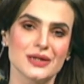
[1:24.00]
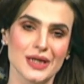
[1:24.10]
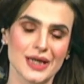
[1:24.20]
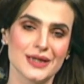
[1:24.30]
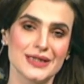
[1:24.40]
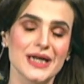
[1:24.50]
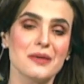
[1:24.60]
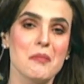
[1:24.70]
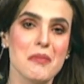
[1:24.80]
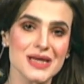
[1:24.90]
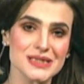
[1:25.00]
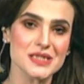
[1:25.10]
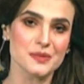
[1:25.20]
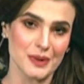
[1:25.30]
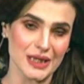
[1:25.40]
that it must be
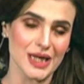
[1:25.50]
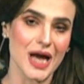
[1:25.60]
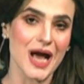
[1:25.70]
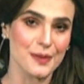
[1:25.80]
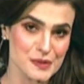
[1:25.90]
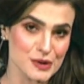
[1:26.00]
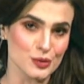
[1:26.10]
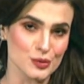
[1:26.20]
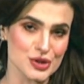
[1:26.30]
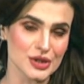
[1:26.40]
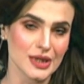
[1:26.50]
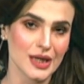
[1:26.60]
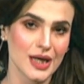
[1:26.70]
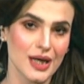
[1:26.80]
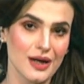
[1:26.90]
absolute
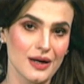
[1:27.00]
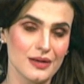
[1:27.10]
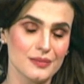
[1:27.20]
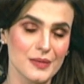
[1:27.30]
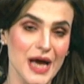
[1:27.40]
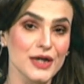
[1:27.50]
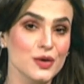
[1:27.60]
and not